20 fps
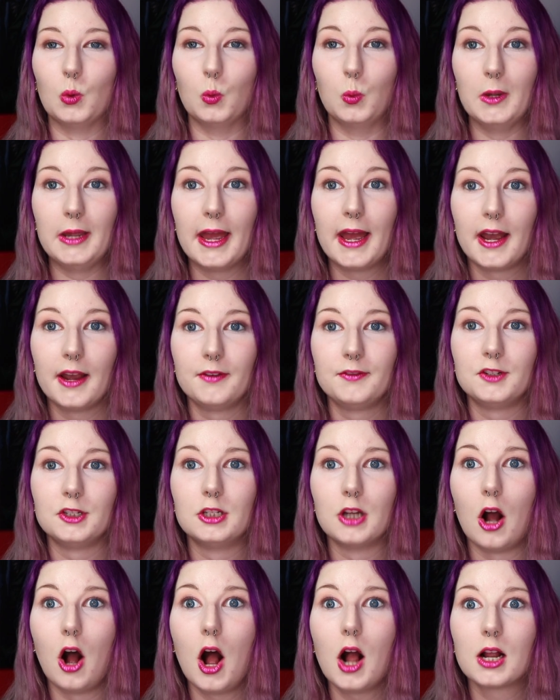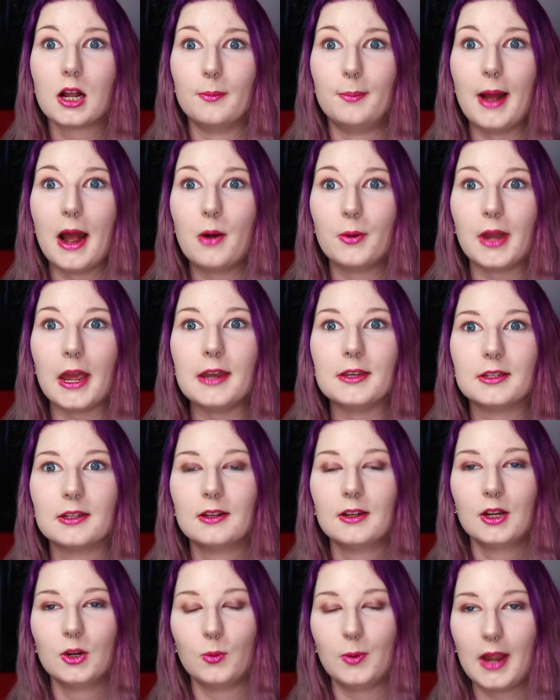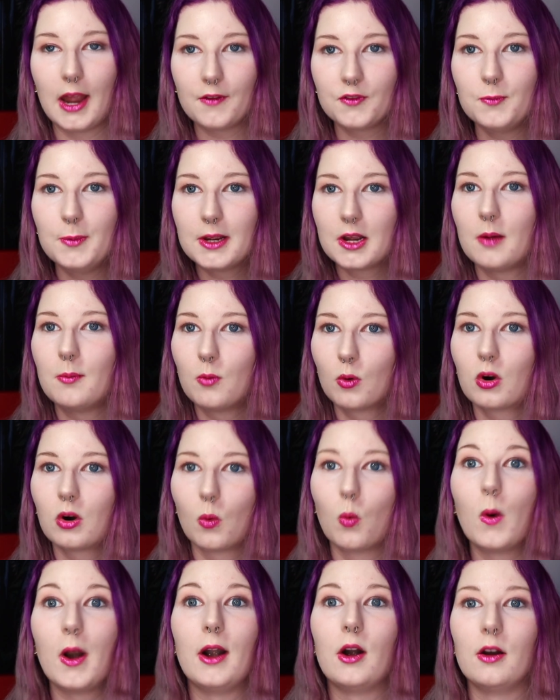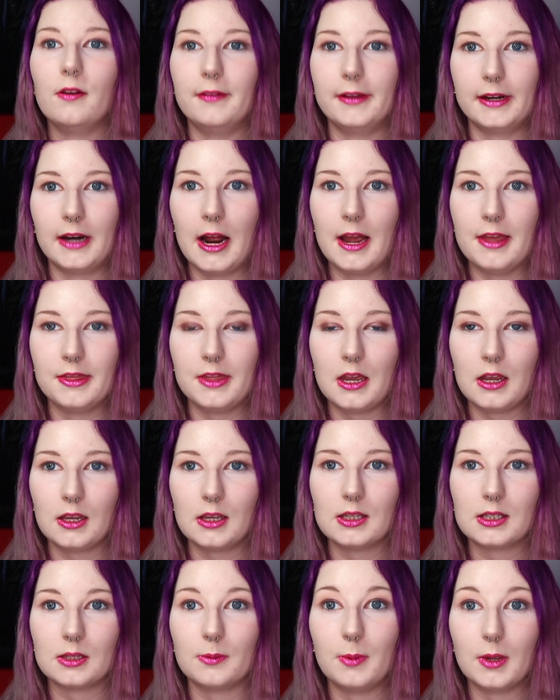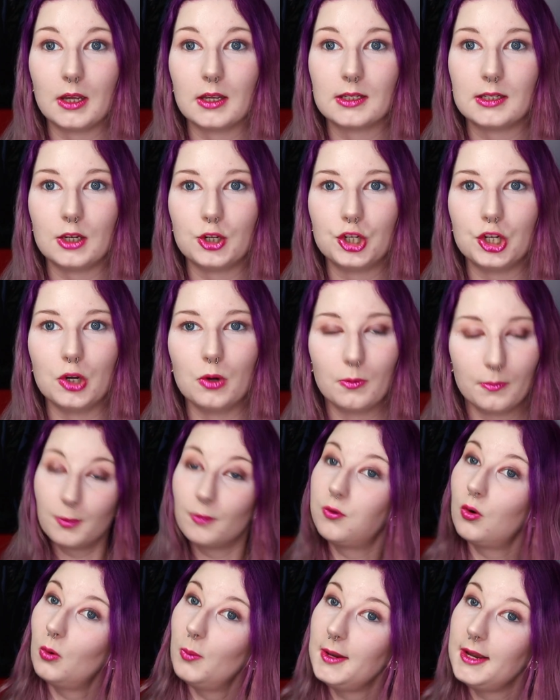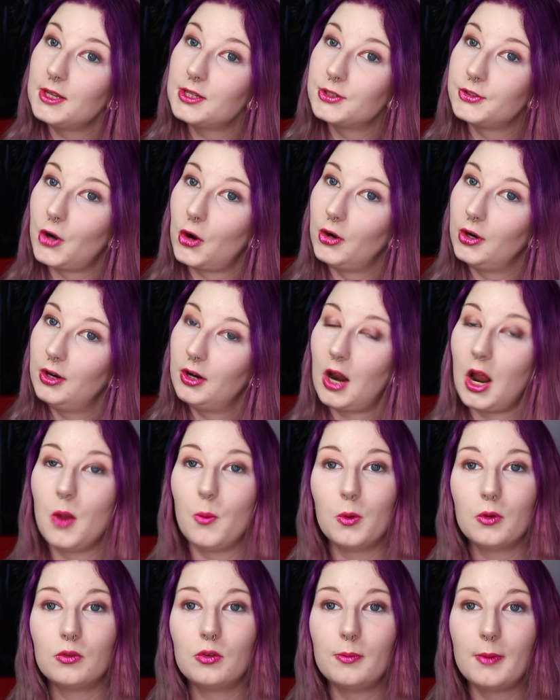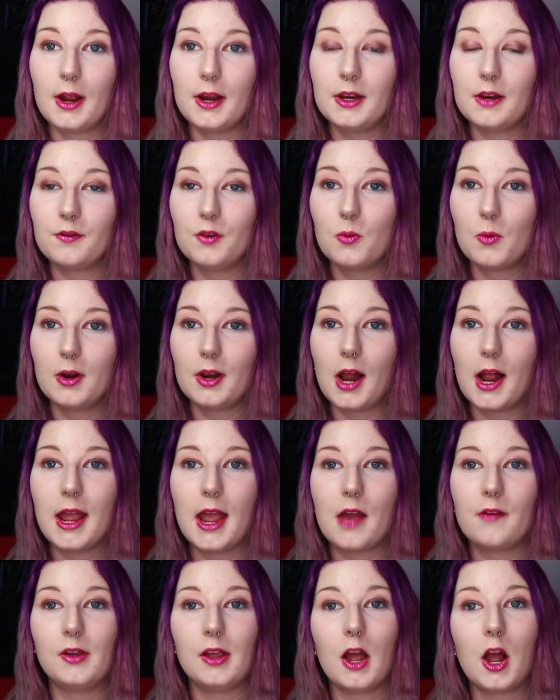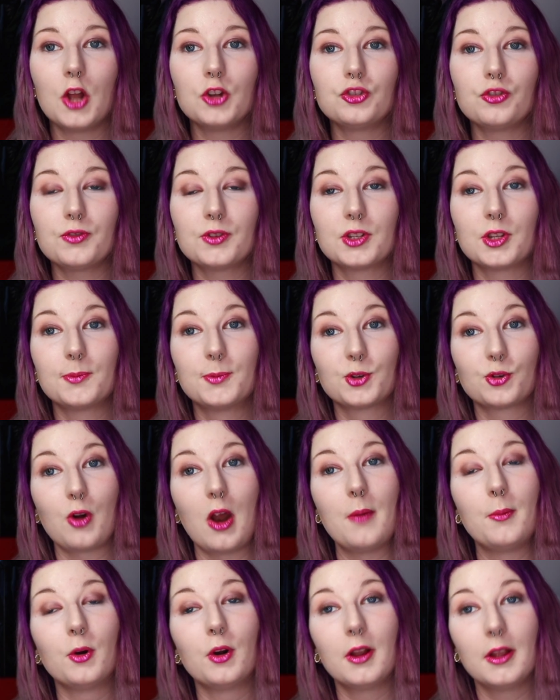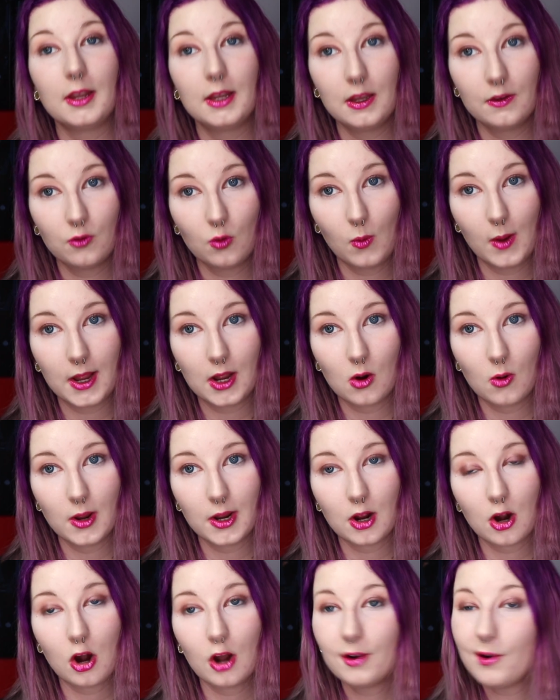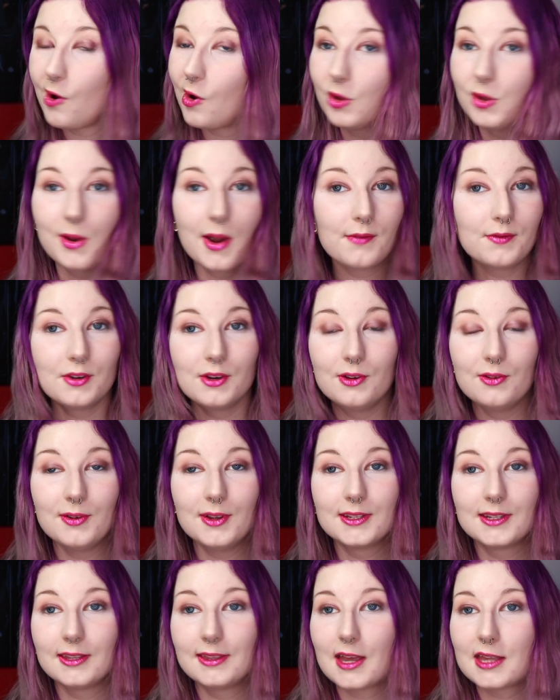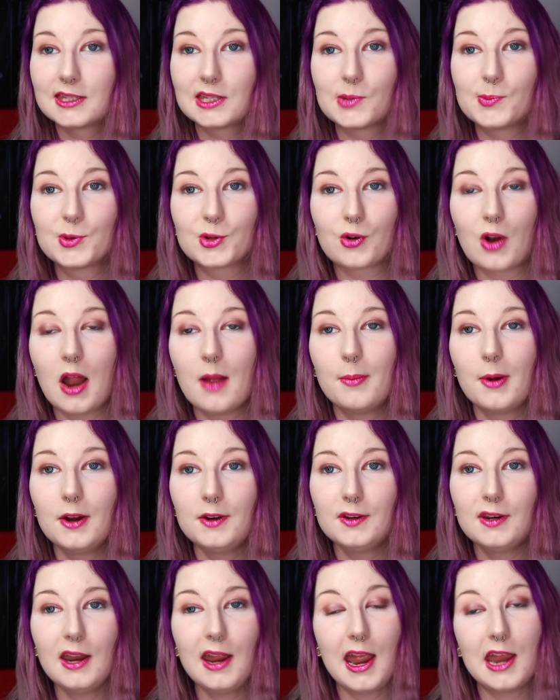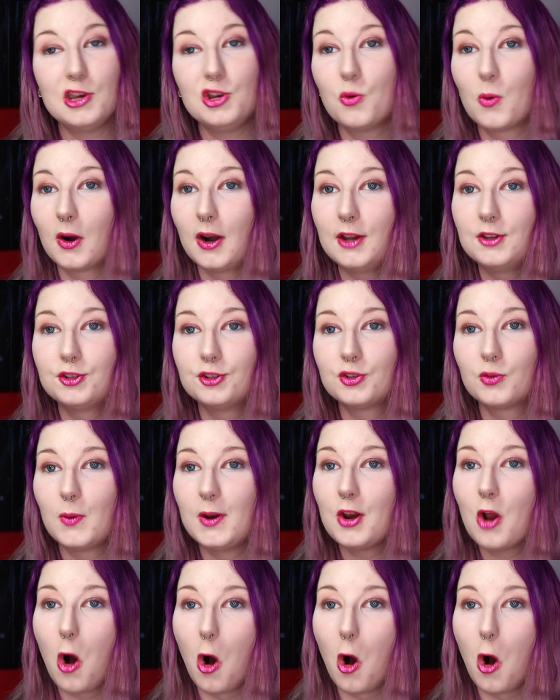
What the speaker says: we have to talk about it. We have to become more aware of it, I think, is the biggest issue. Before we get started, I will remind everyone I have a 100th subscriber giveaway going on. All you have to do is hit that subscribe button and you are entered to win